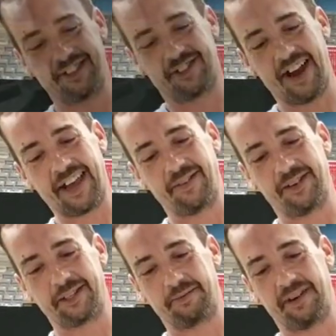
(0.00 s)
This is the
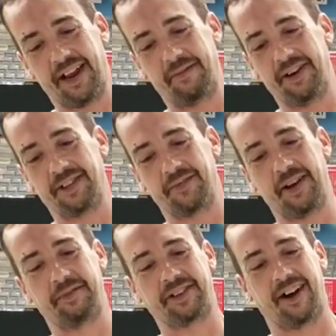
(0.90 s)
Dragon Whisperer, and I'm here at the
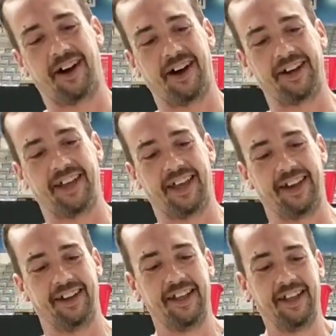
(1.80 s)
Repticon,
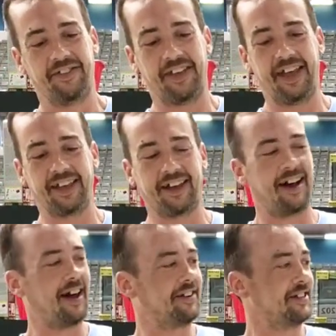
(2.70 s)
and thank
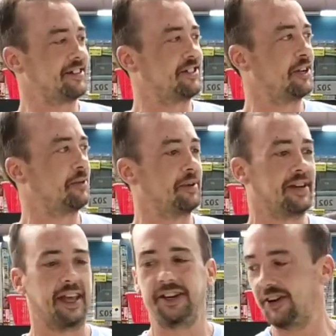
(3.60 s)
God this
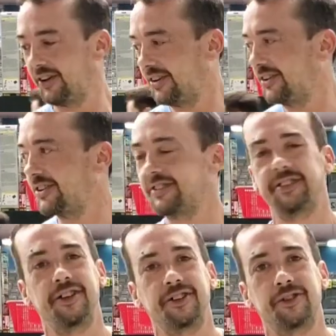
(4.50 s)
gentleman, and your
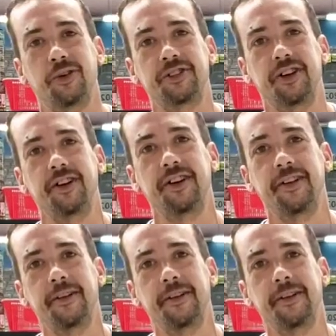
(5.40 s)
store, sir?